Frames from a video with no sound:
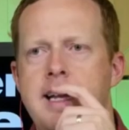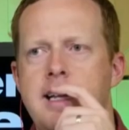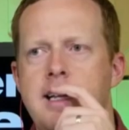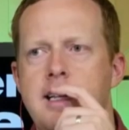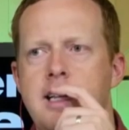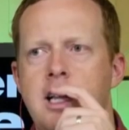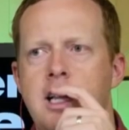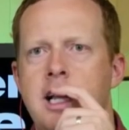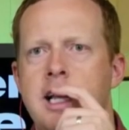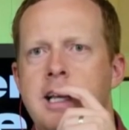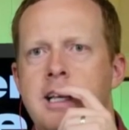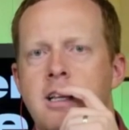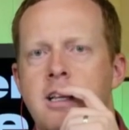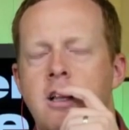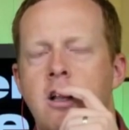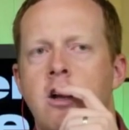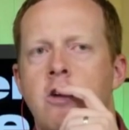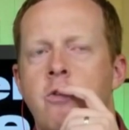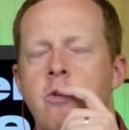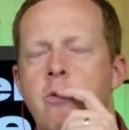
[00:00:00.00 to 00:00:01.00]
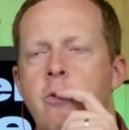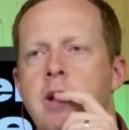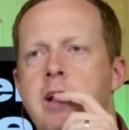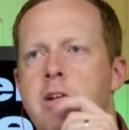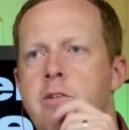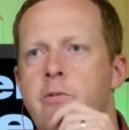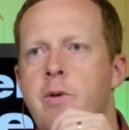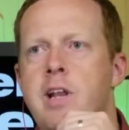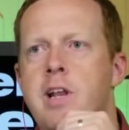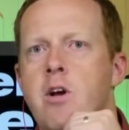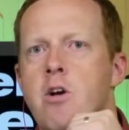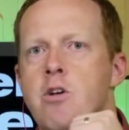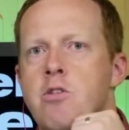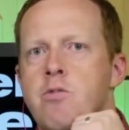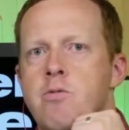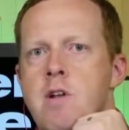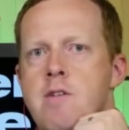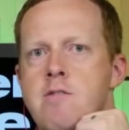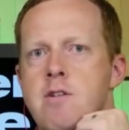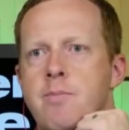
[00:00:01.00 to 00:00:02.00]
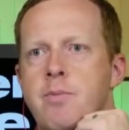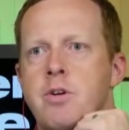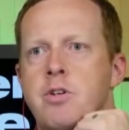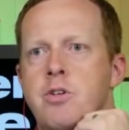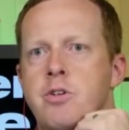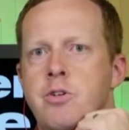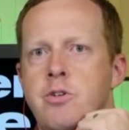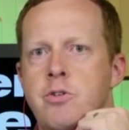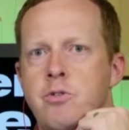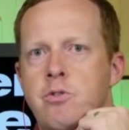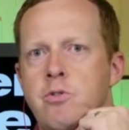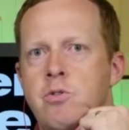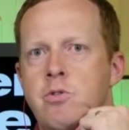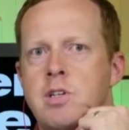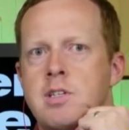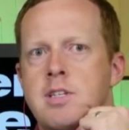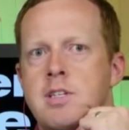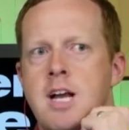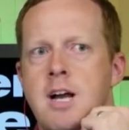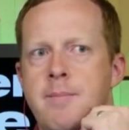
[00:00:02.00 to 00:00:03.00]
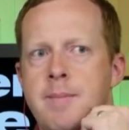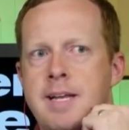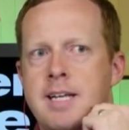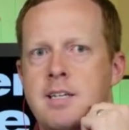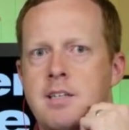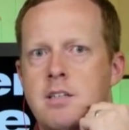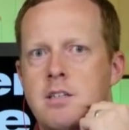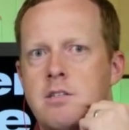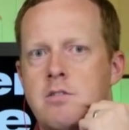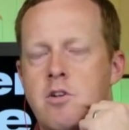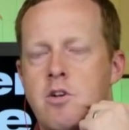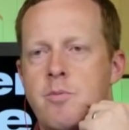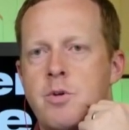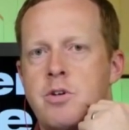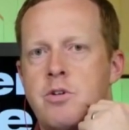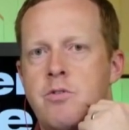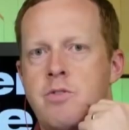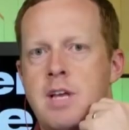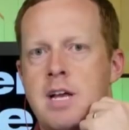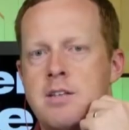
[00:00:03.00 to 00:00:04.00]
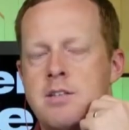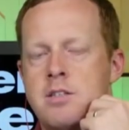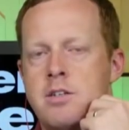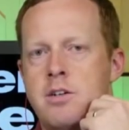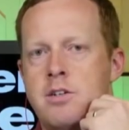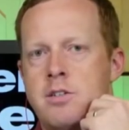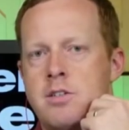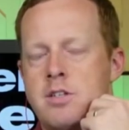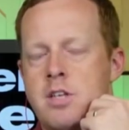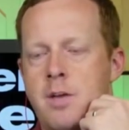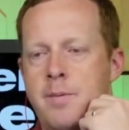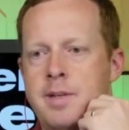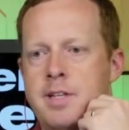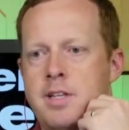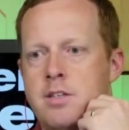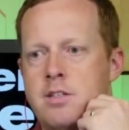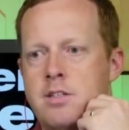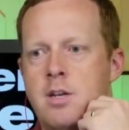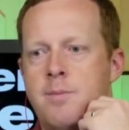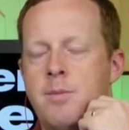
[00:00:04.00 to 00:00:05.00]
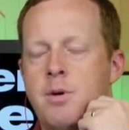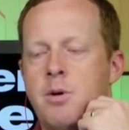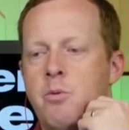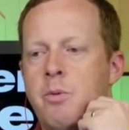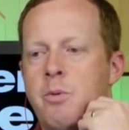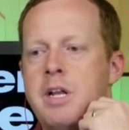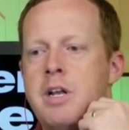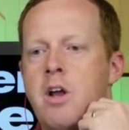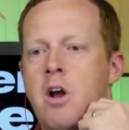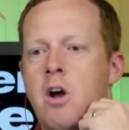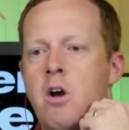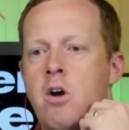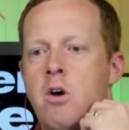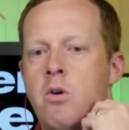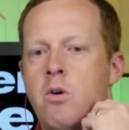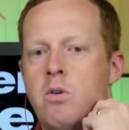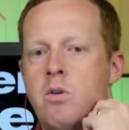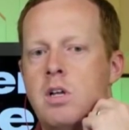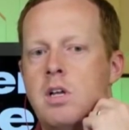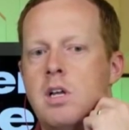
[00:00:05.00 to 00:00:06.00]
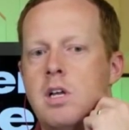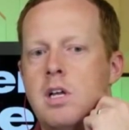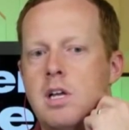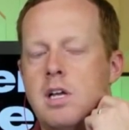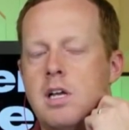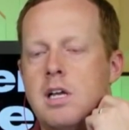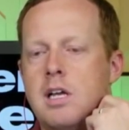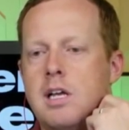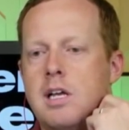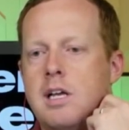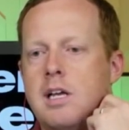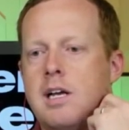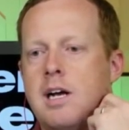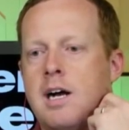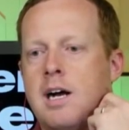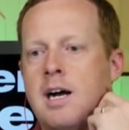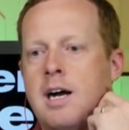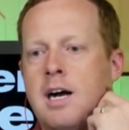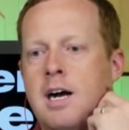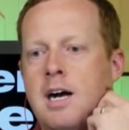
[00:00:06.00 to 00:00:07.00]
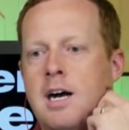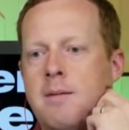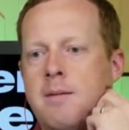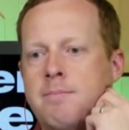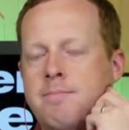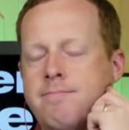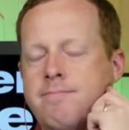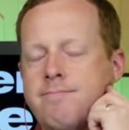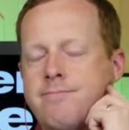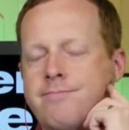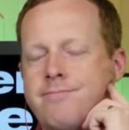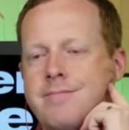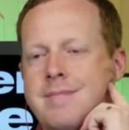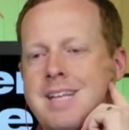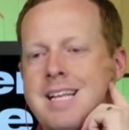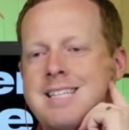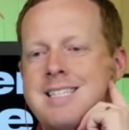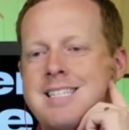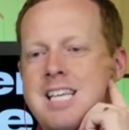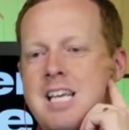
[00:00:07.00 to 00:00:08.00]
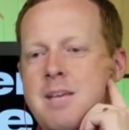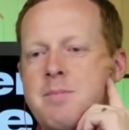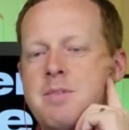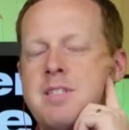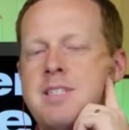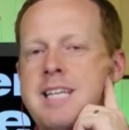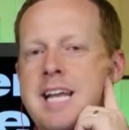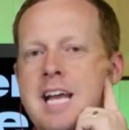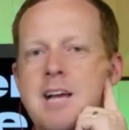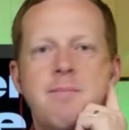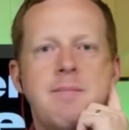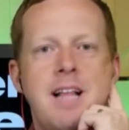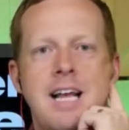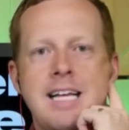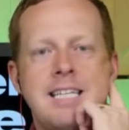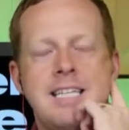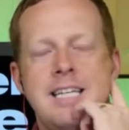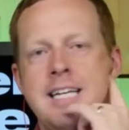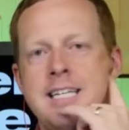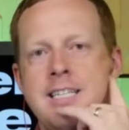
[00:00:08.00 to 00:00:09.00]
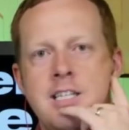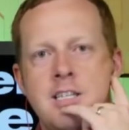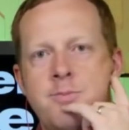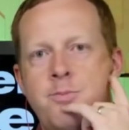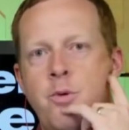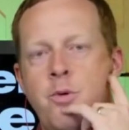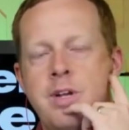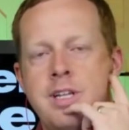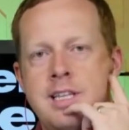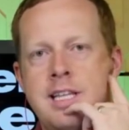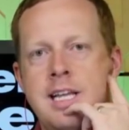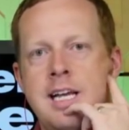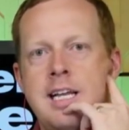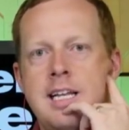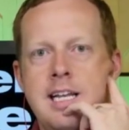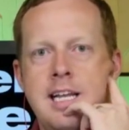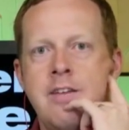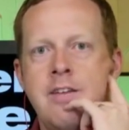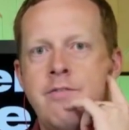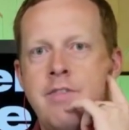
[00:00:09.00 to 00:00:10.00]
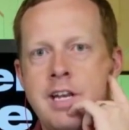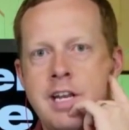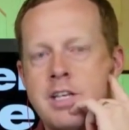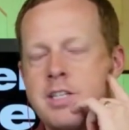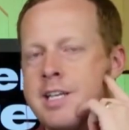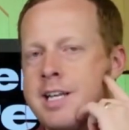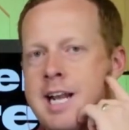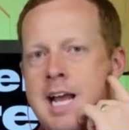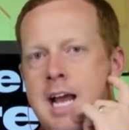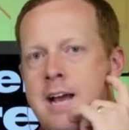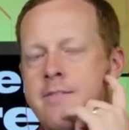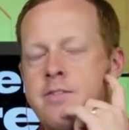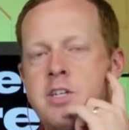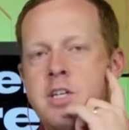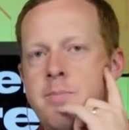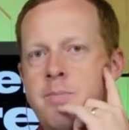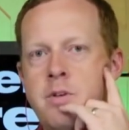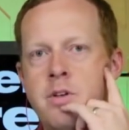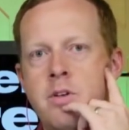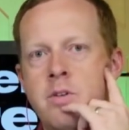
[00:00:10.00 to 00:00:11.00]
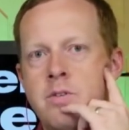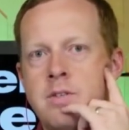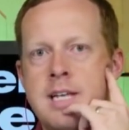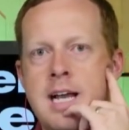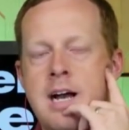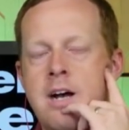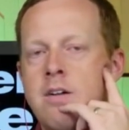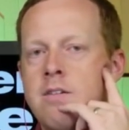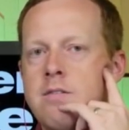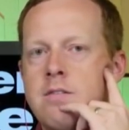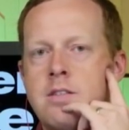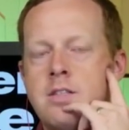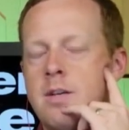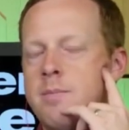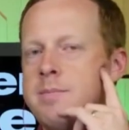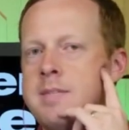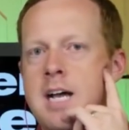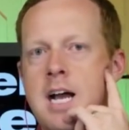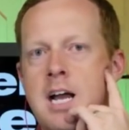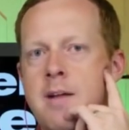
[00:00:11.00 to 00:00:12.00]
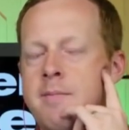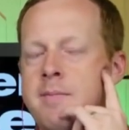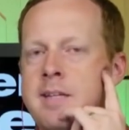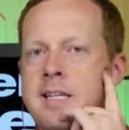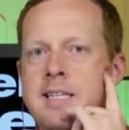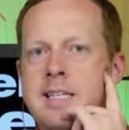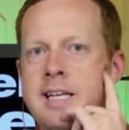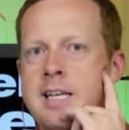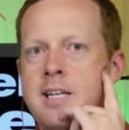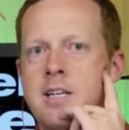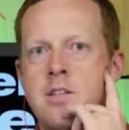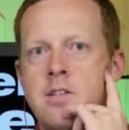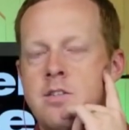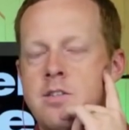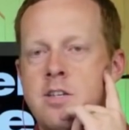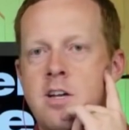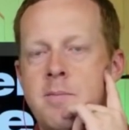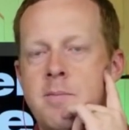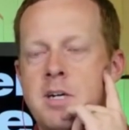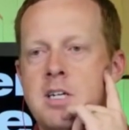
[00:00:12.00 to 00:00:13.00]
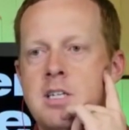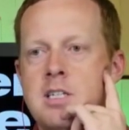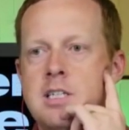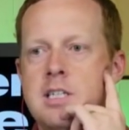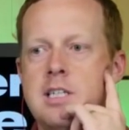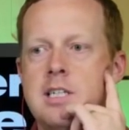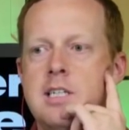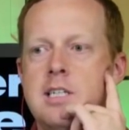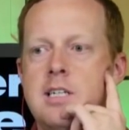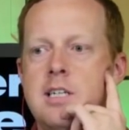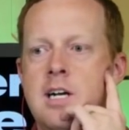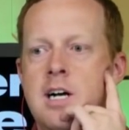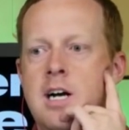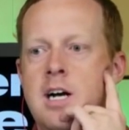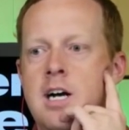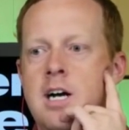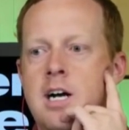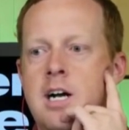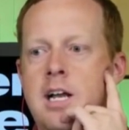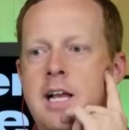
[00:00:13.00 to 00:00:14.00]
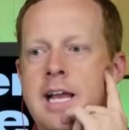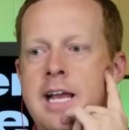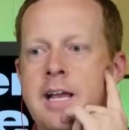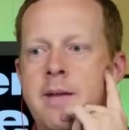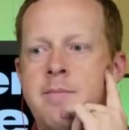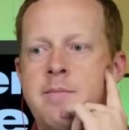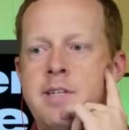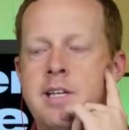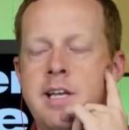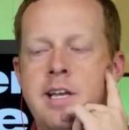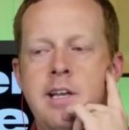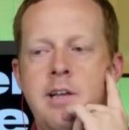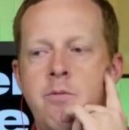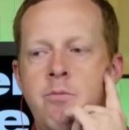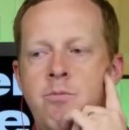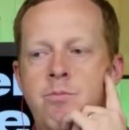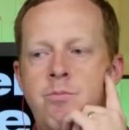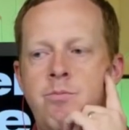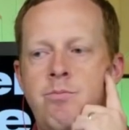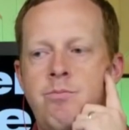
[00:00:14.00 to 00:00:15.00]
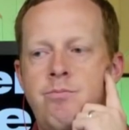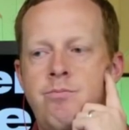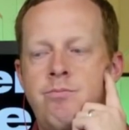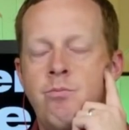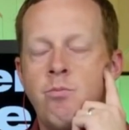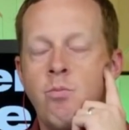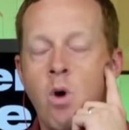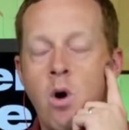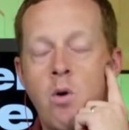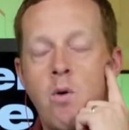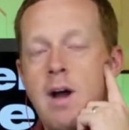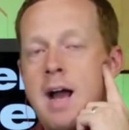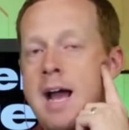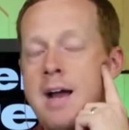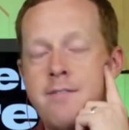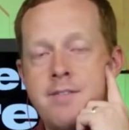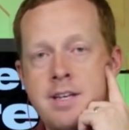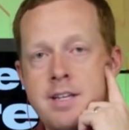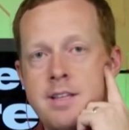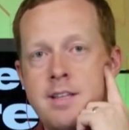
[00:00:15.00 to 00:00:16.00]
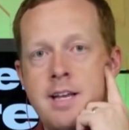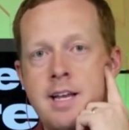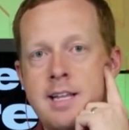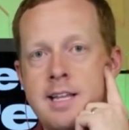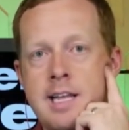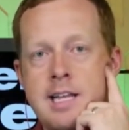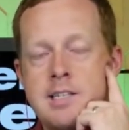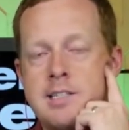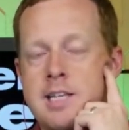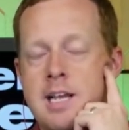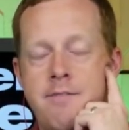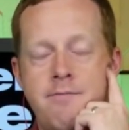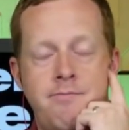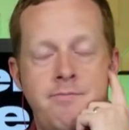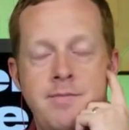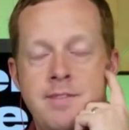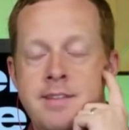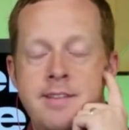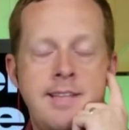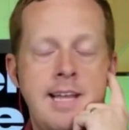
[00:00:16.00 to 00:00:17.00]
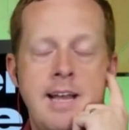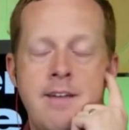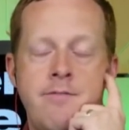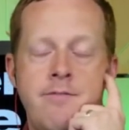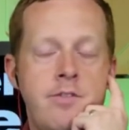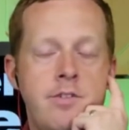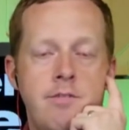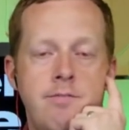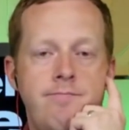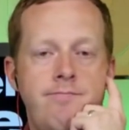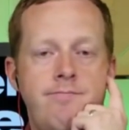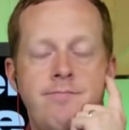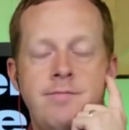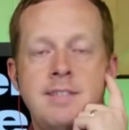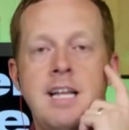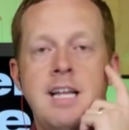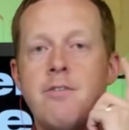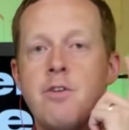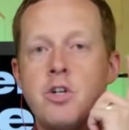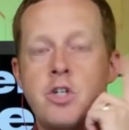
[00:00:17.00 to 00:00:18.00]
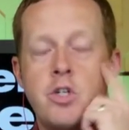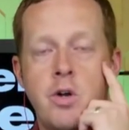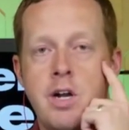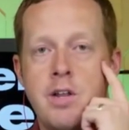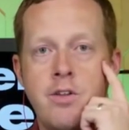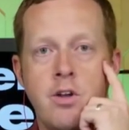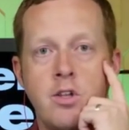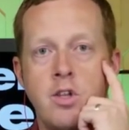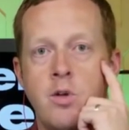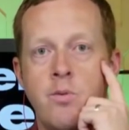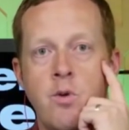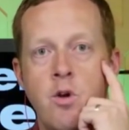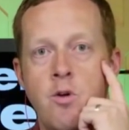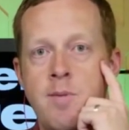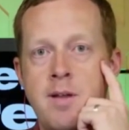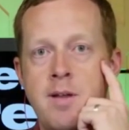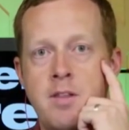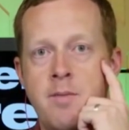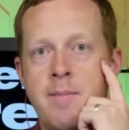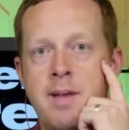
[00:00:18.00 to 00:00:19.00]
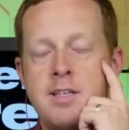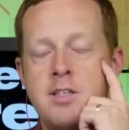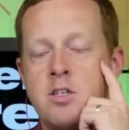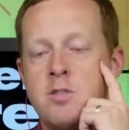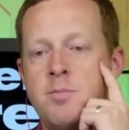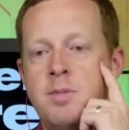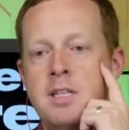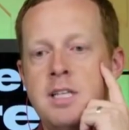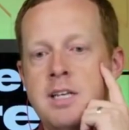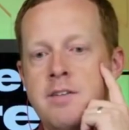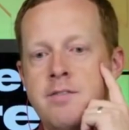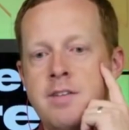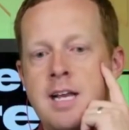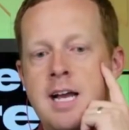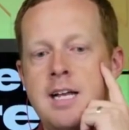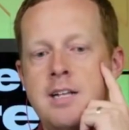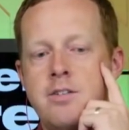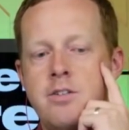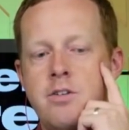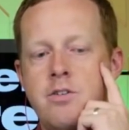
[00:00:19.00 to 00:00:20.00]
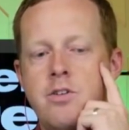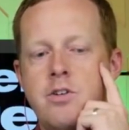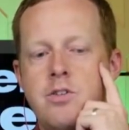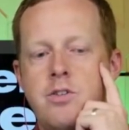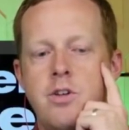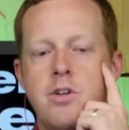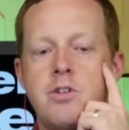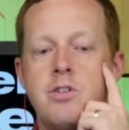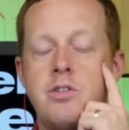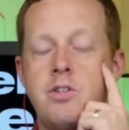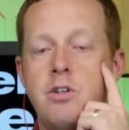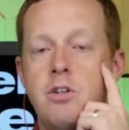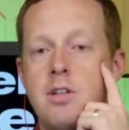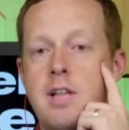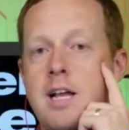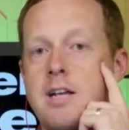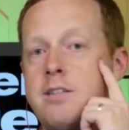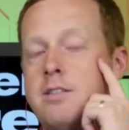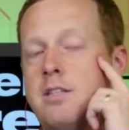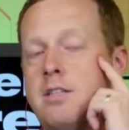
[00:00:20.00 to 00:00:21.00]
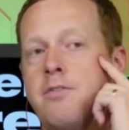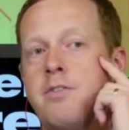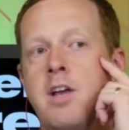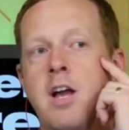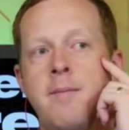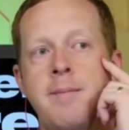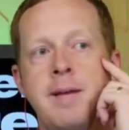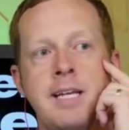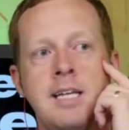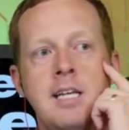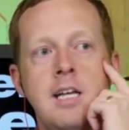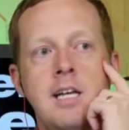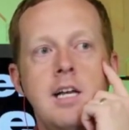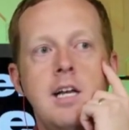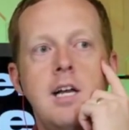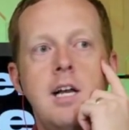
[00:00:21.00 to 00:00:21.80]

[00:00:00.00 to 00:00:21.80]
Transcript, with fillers: mean, like, look, we we know Threadripper two is coming. Threadripper two thousand series is coming this summer. We know um, it seems damn likely at this point that NVIDIA is going to have GPUs out sometime at the end of the summer. Uh, AMD won't have anything. They just have they have never shown anything on the roadmap that makes us believe that. So there's there's still a lot of stuff coming.